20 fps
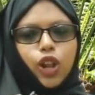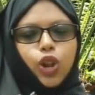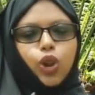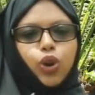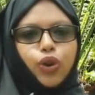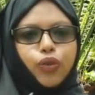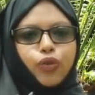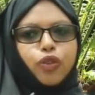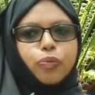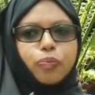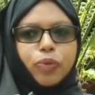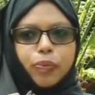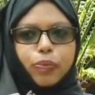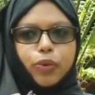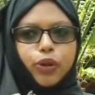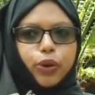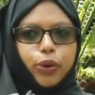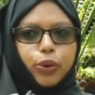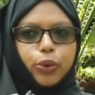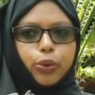Look for
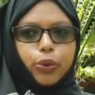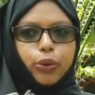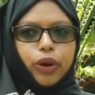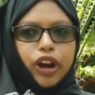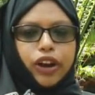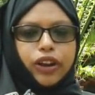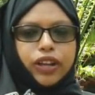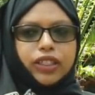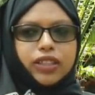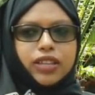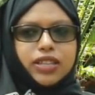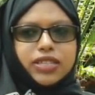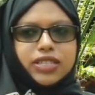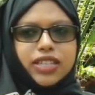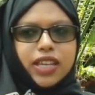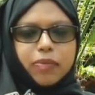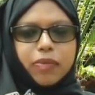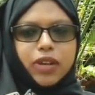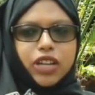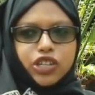people who are in the
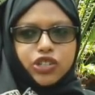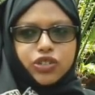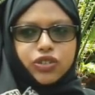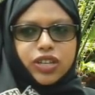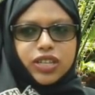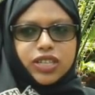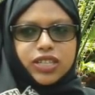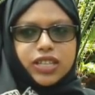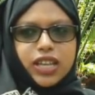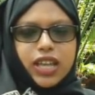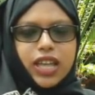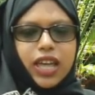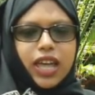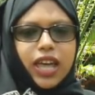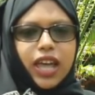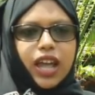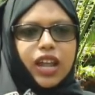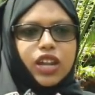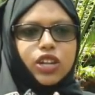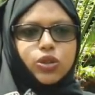same interest
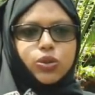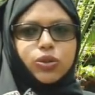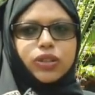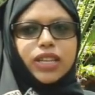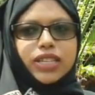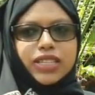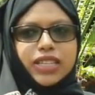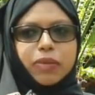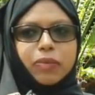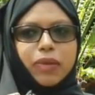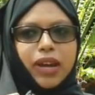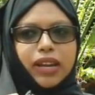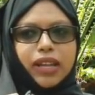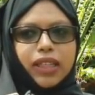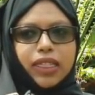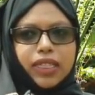and do the same kind